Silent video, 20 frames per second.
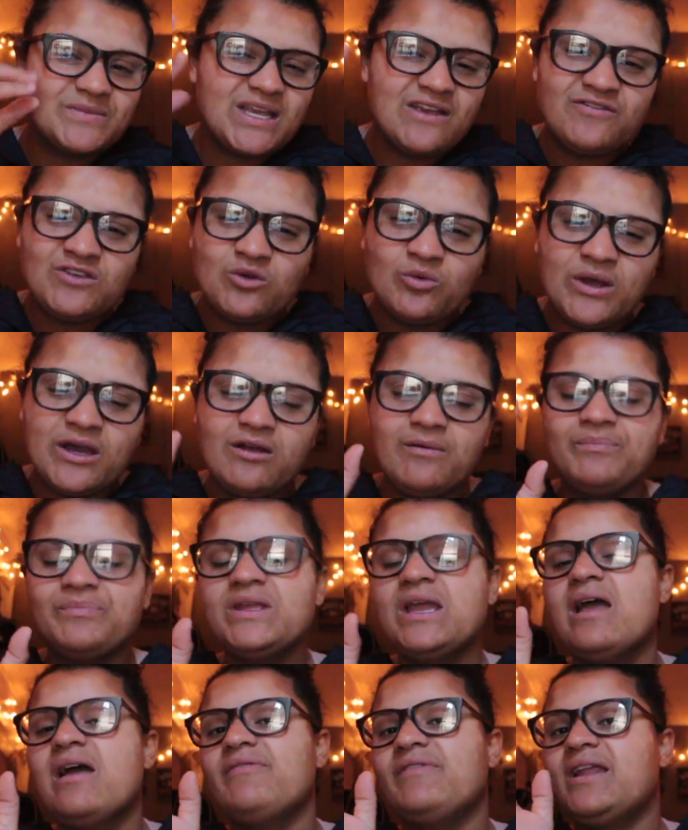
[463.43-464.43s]
if you will,
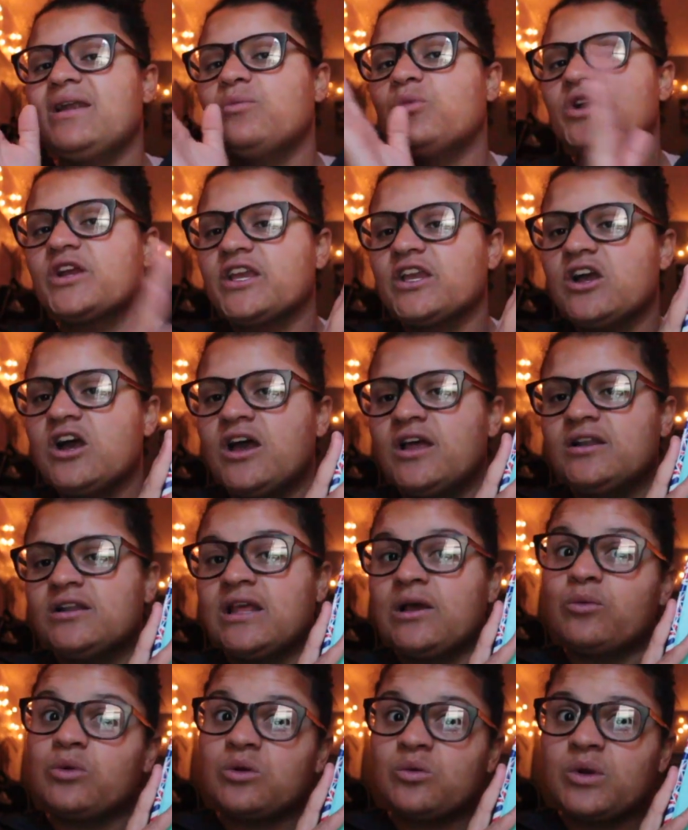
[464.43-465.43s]
that
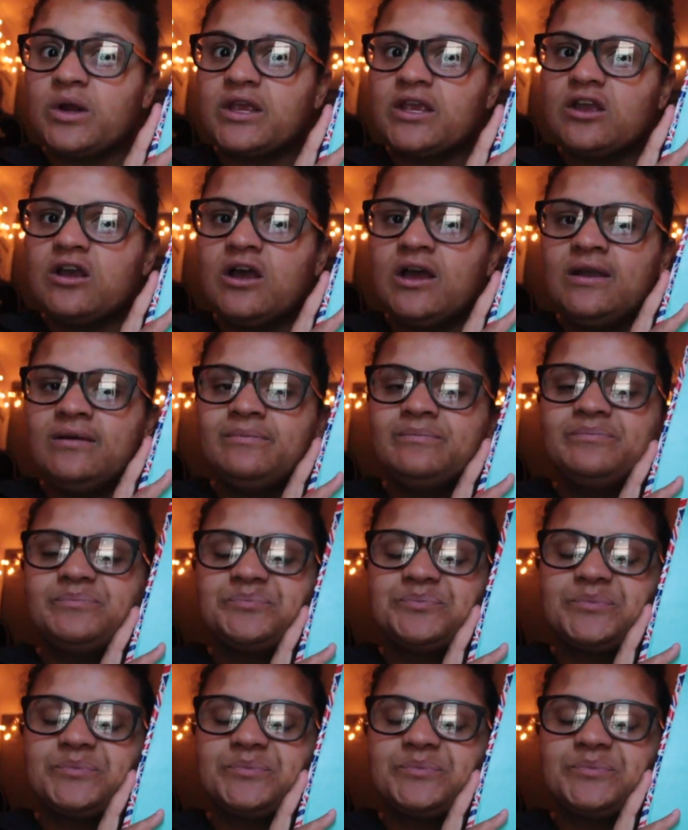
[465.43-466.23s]
we're working on.